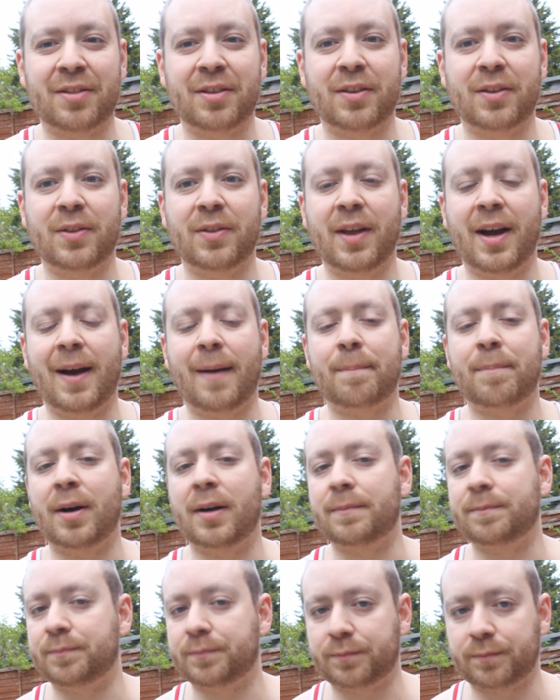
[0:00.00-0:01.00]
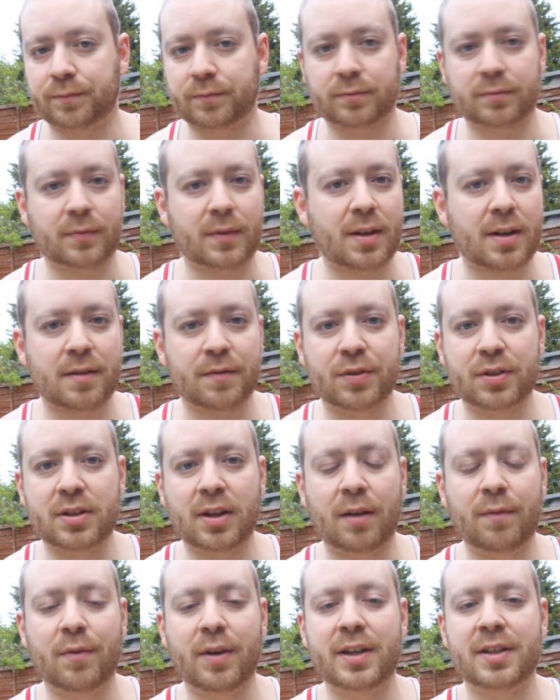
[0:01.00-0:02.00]
other than that, but for
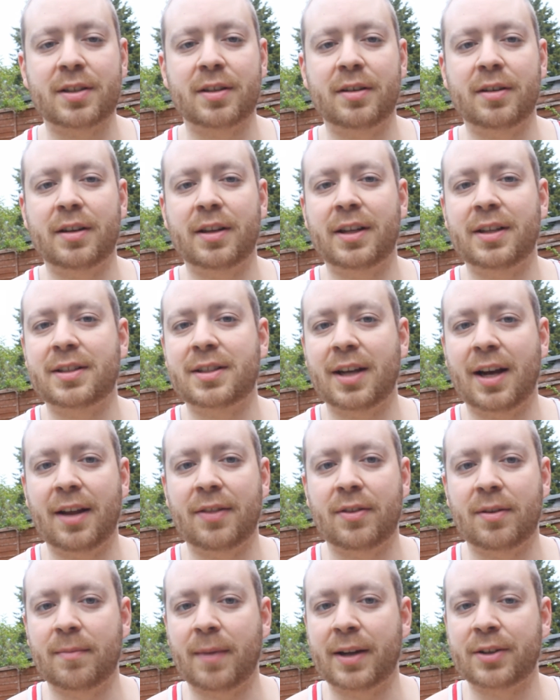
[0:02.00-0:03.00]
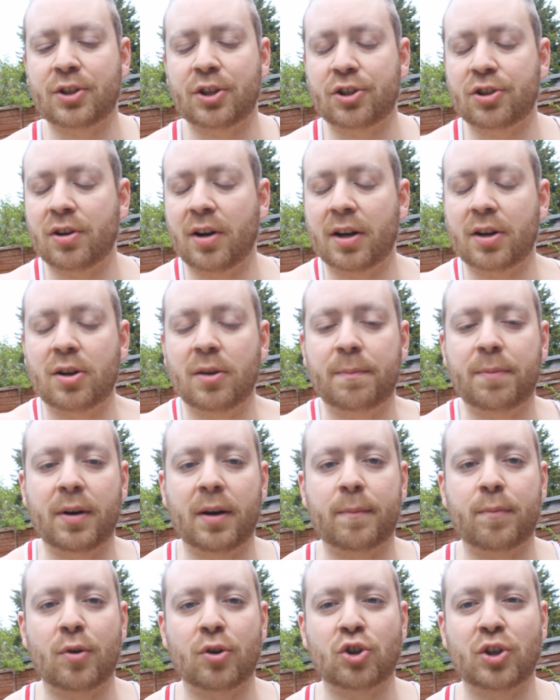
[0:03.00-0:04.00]
some reason, he's saying that Manchester United could be
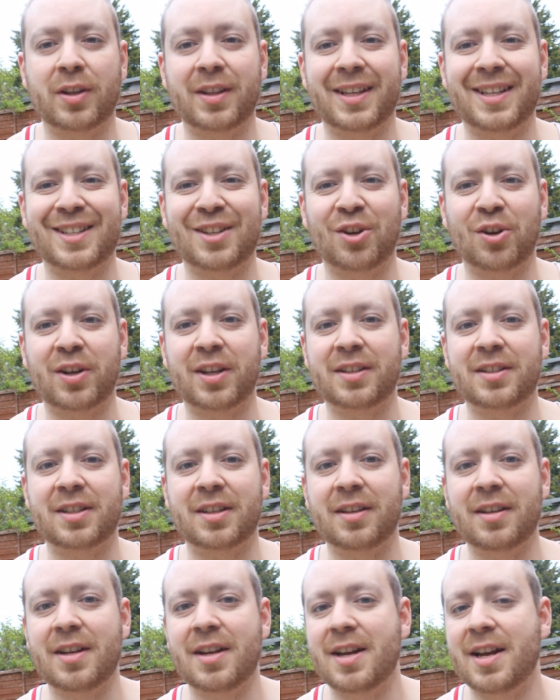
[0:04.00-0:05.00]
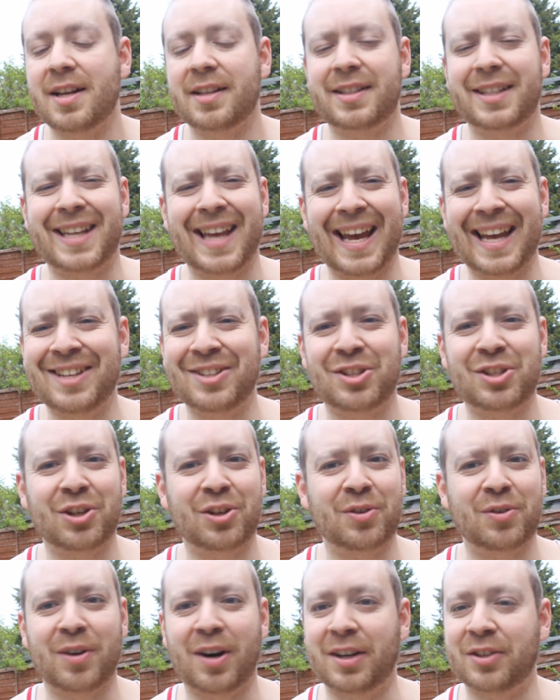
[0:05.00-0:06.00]
a project that he's looking to to get
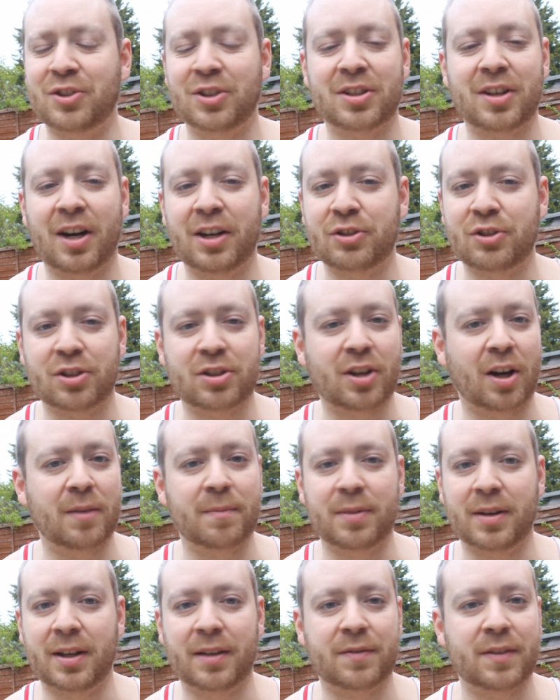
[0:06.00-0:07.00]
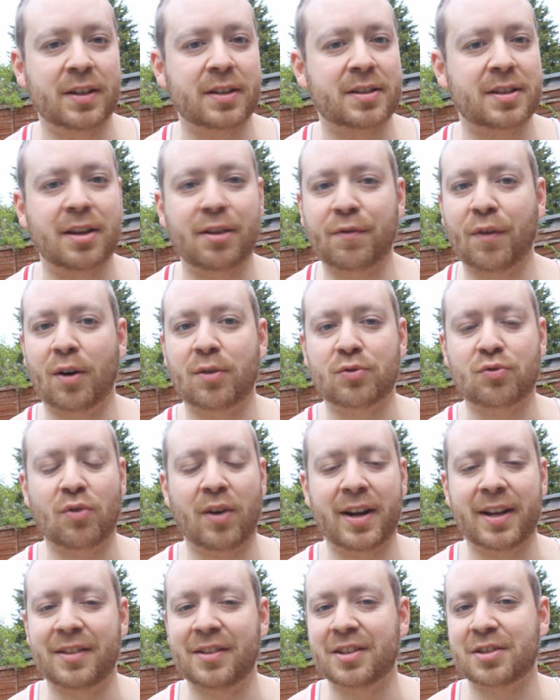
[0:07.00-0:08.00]
into. I just I just don't believe this. If I was
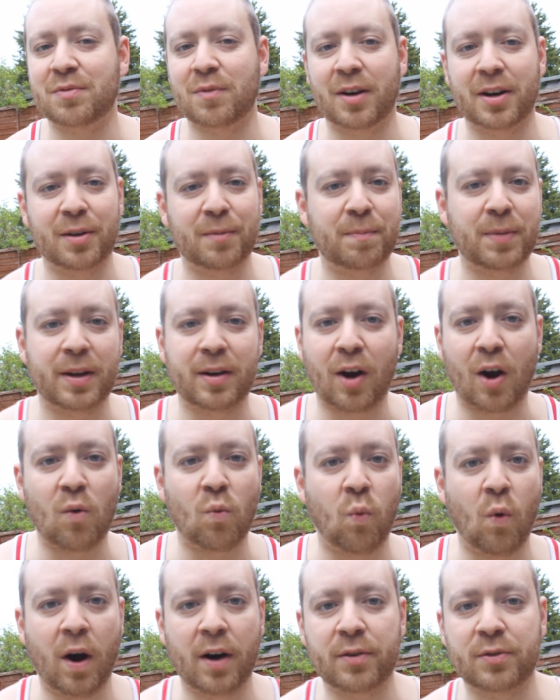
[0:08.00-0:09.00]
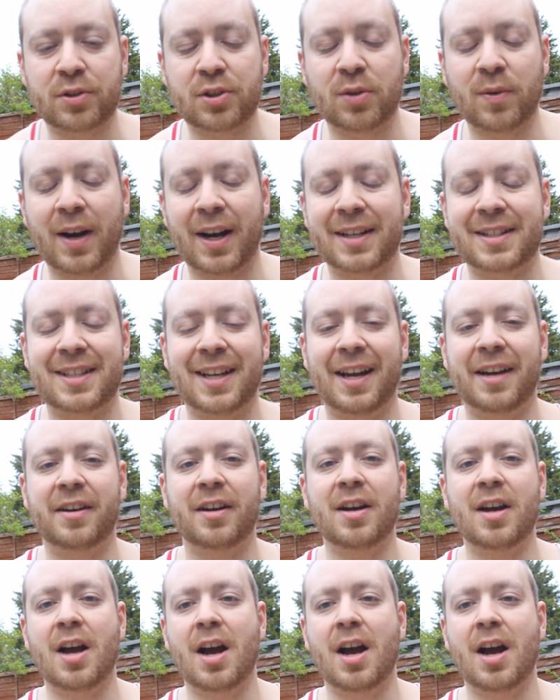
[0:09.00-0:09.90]
rating this one, it would be like one or two out of ten.